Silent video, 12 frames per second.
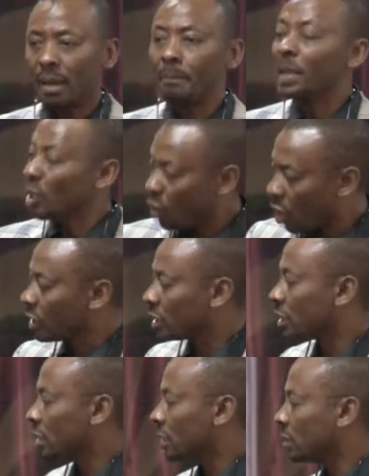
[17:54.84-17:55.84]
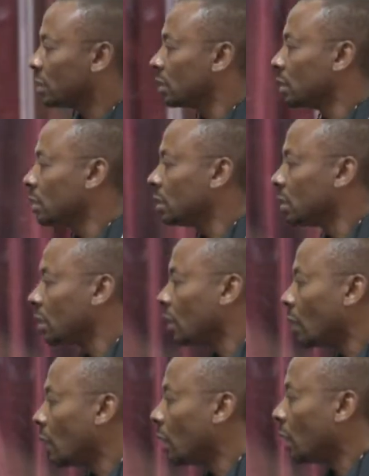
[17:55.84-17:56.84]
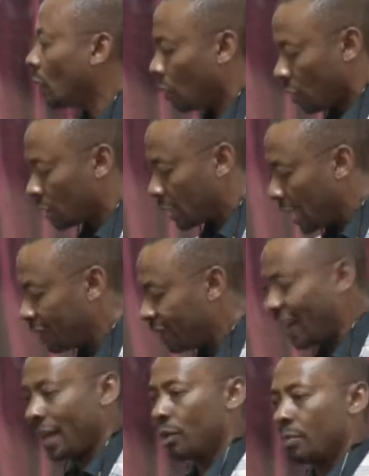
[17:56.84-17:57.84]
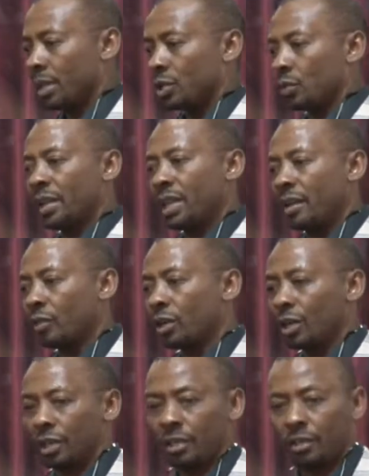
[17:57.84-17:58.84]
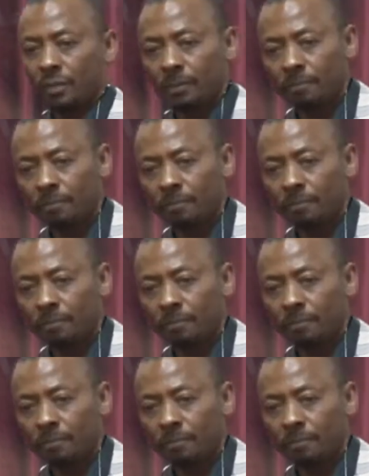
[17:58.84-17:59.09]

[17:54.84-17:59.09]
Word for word: beyond the environment where they've occurred.